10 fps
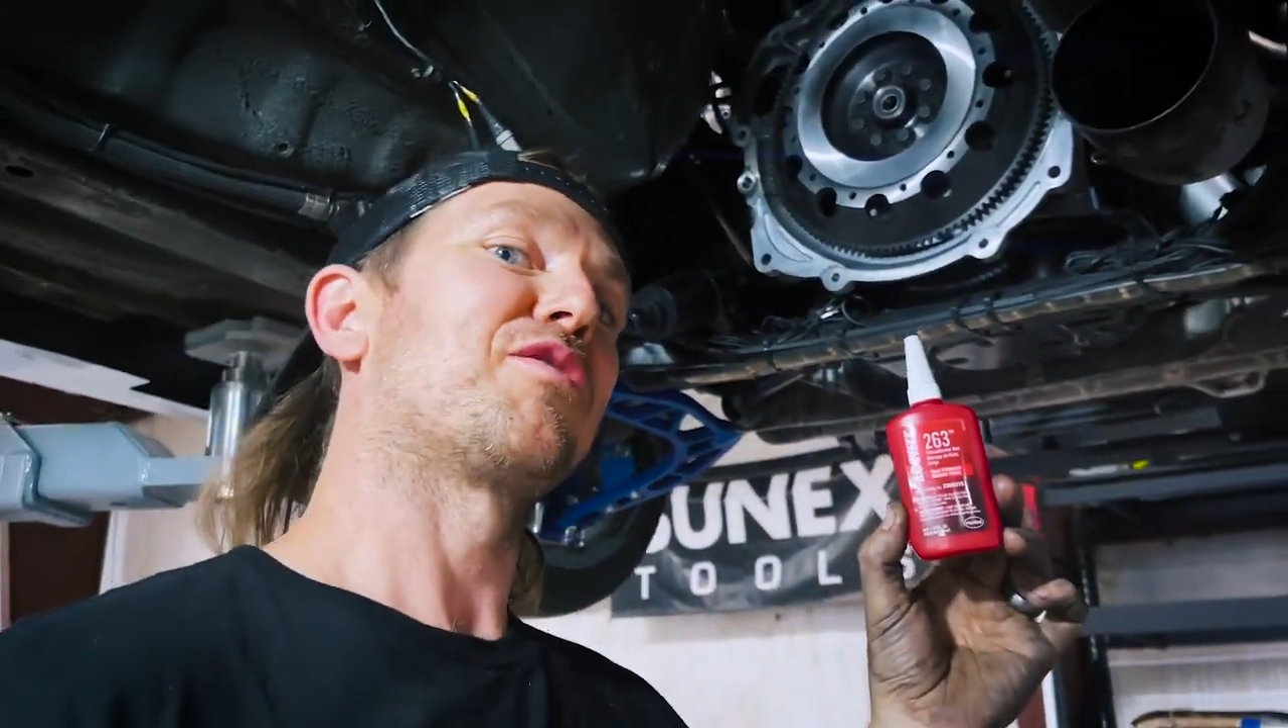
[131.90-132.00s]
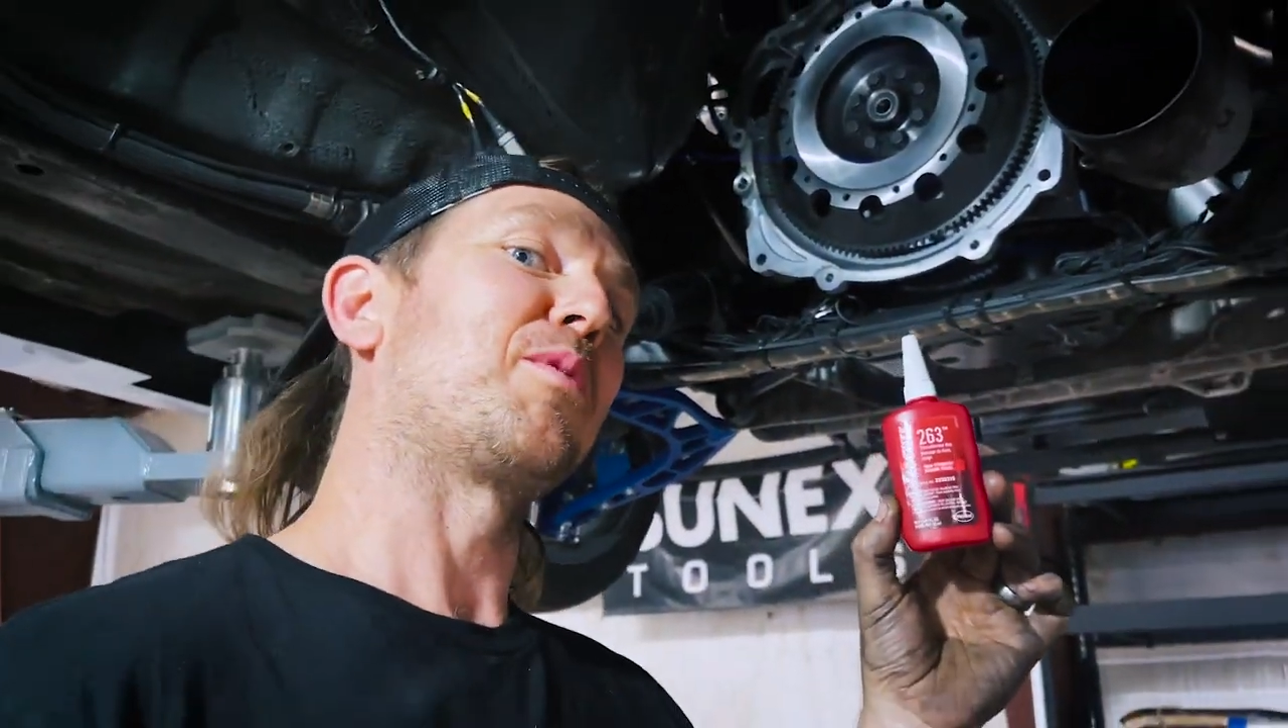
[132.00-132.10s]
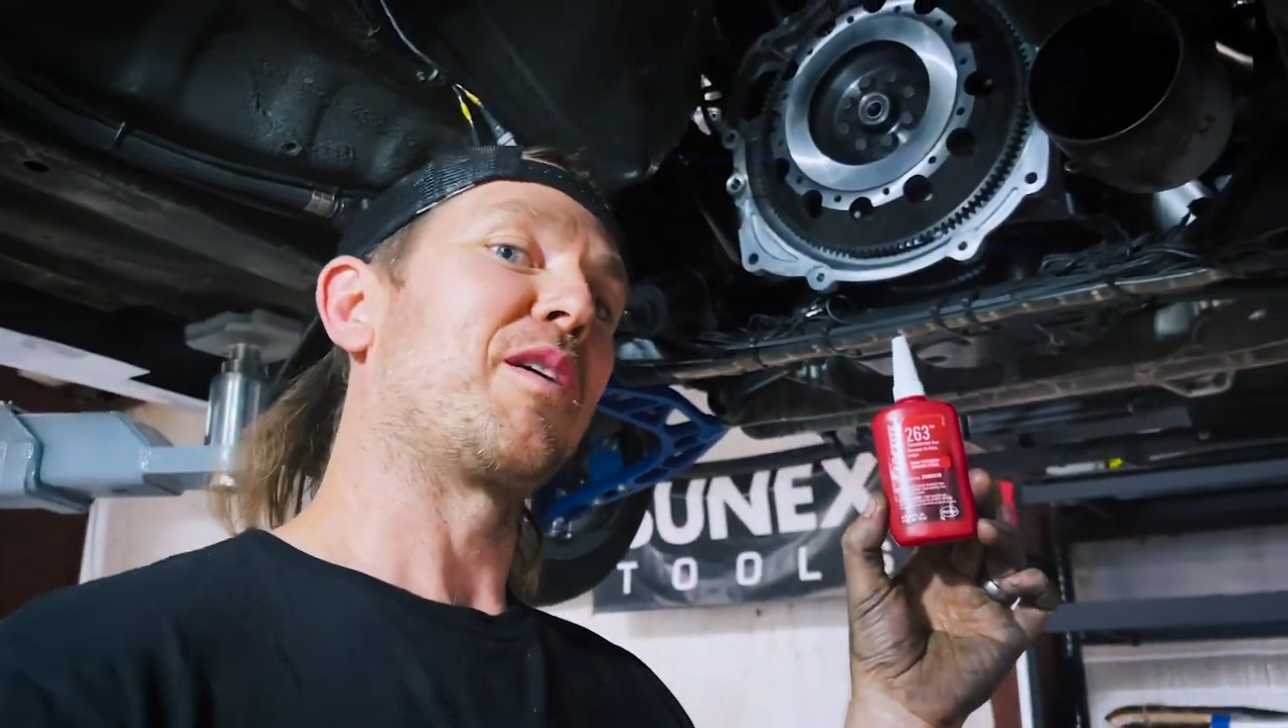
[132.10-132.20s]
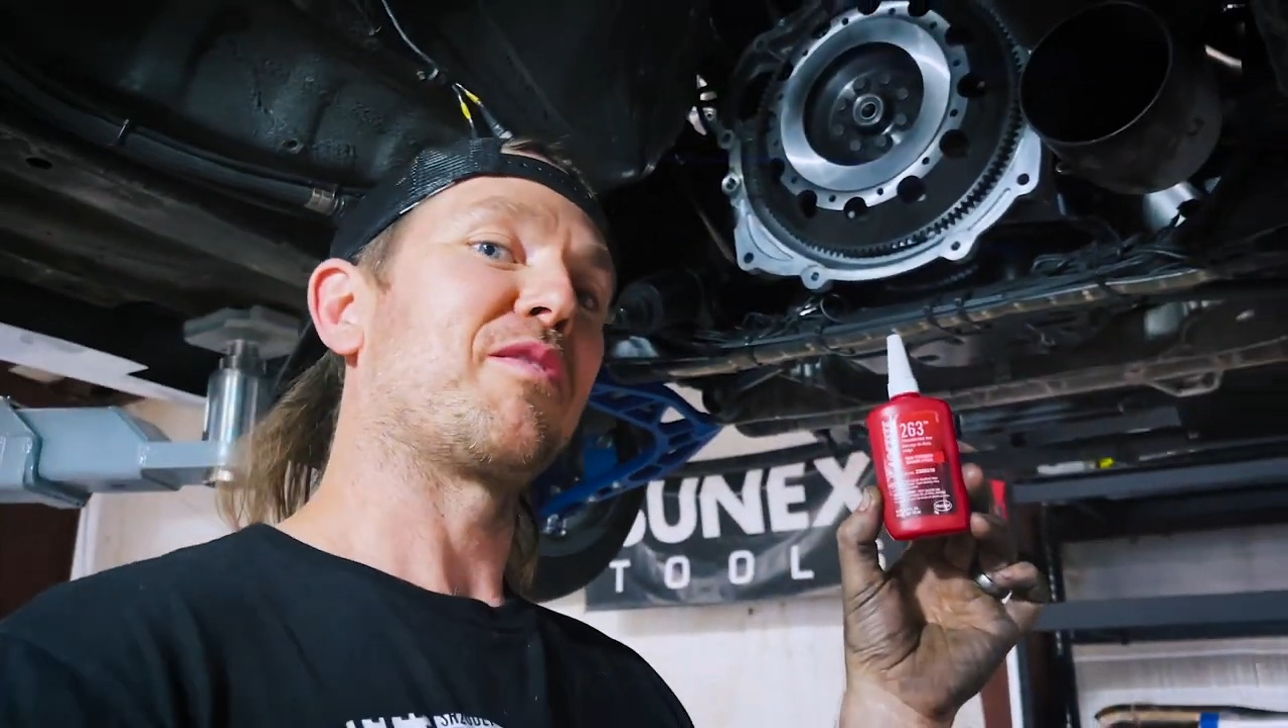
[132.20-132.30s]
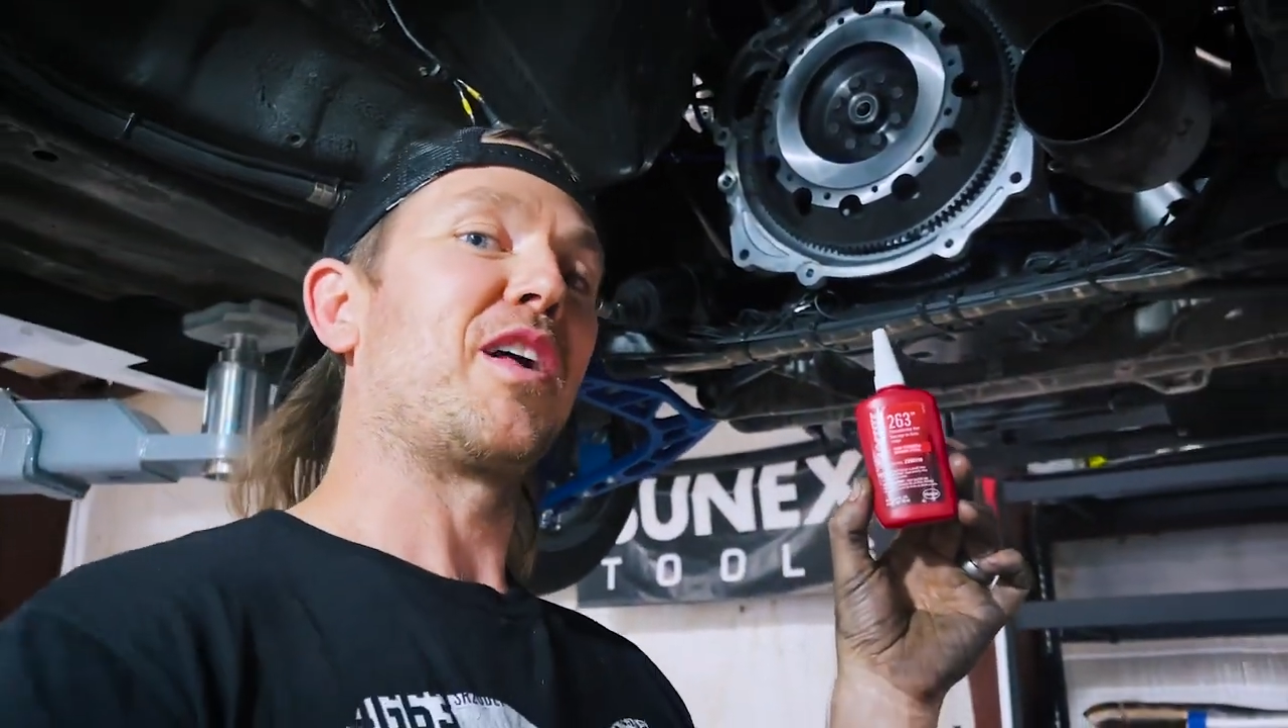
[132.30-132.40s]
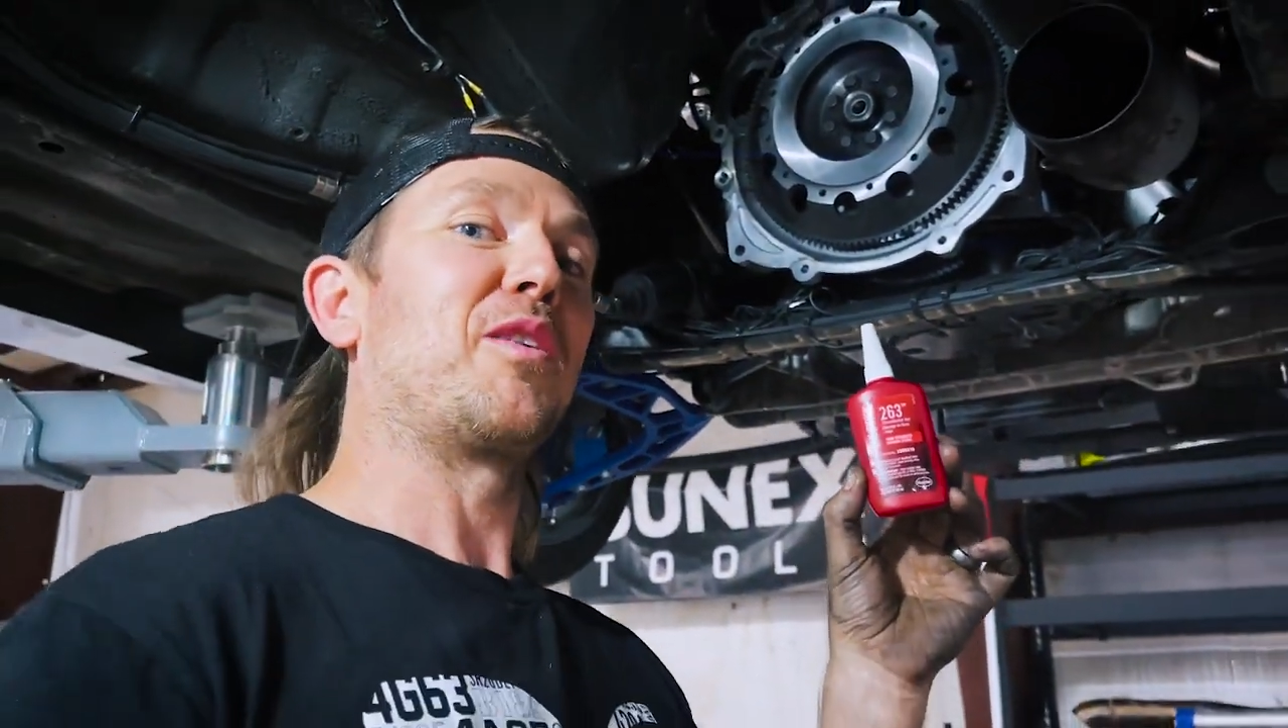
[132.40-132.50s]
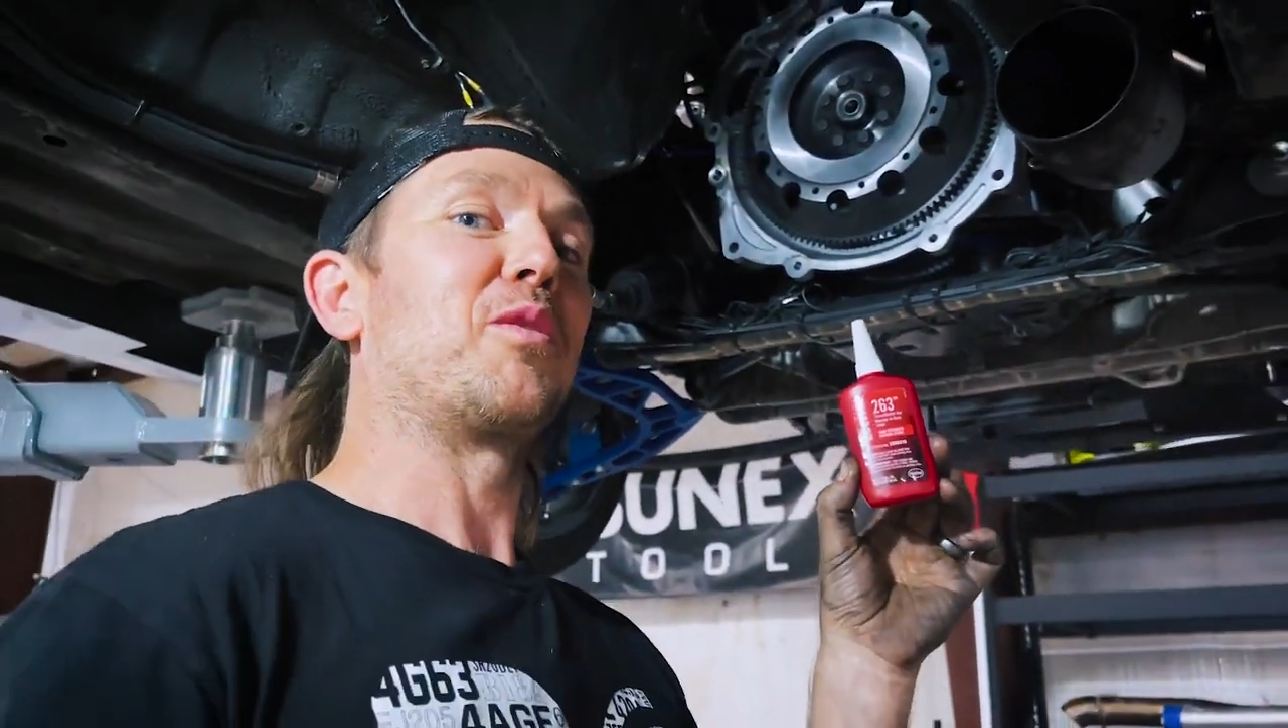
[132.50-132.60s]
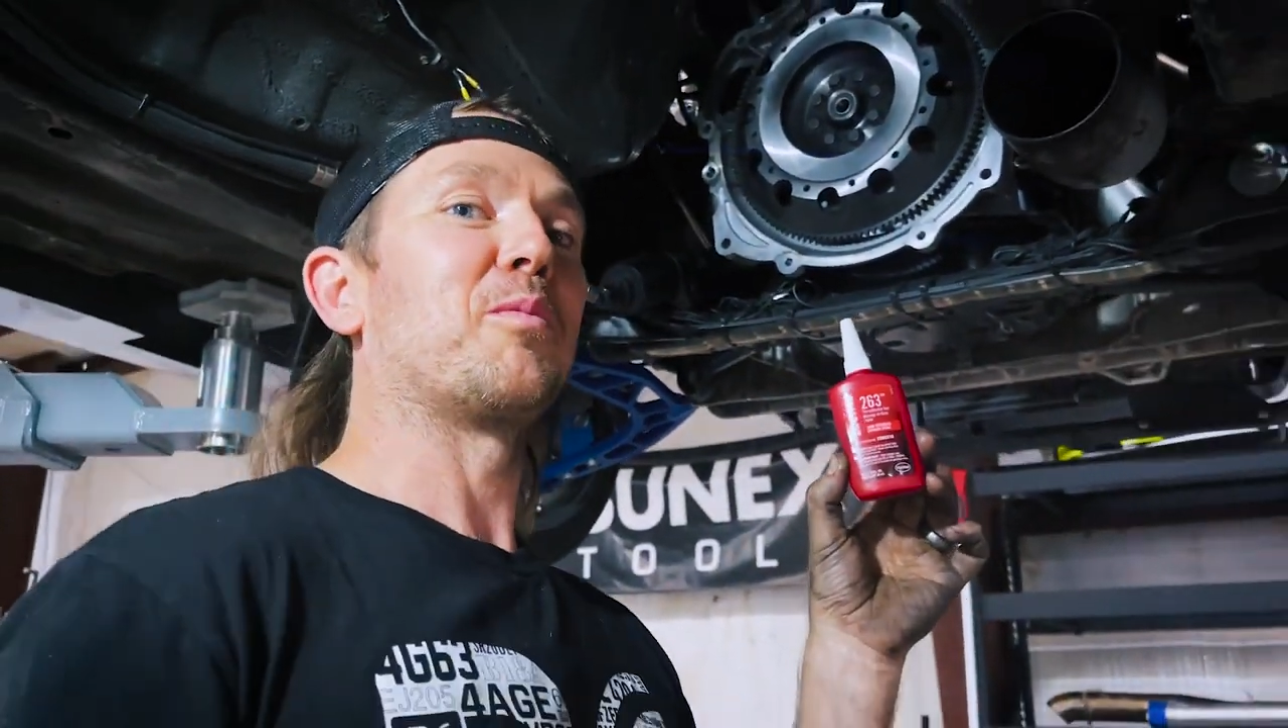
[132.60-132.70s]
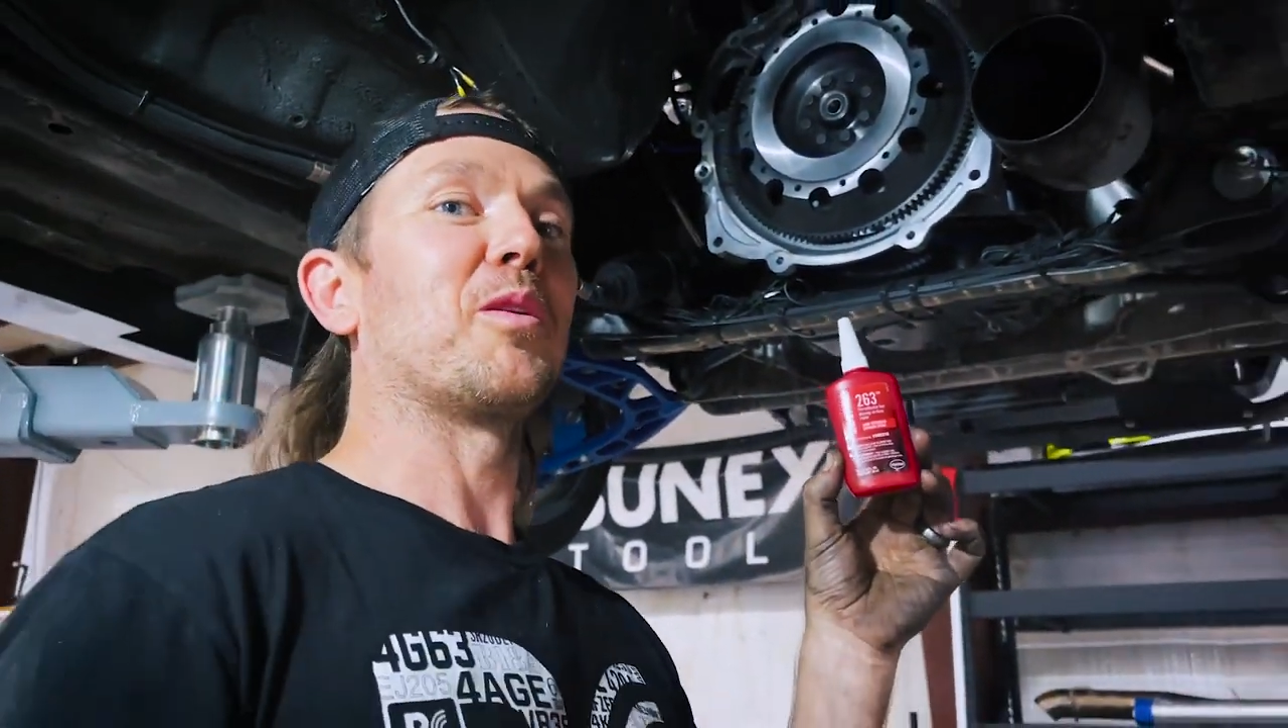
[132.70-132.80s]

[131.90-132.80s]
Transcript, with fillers: for my flywheel